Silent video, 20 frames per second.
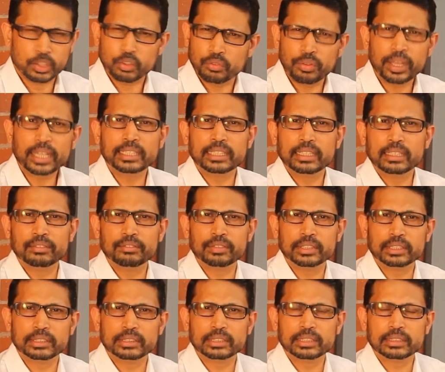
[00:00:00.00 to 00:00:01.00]
Fatty liver
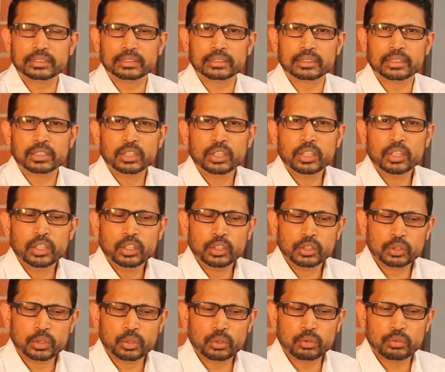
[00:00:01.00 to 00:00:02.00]
disease.
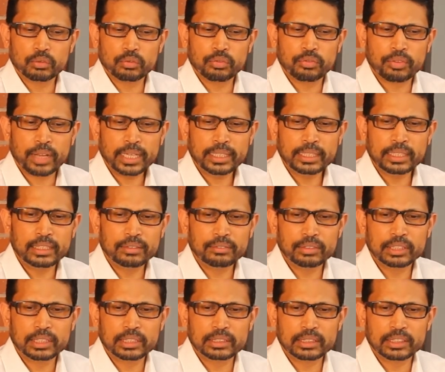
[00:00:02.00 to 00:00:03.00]
So fatty liver
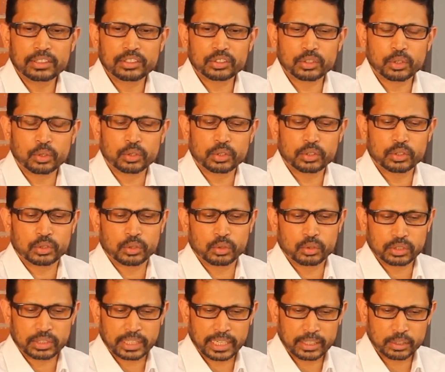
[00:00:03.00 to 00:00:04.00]
disease goes through
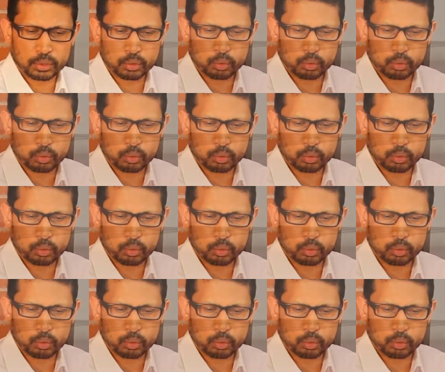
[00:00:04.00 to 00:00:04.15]
stage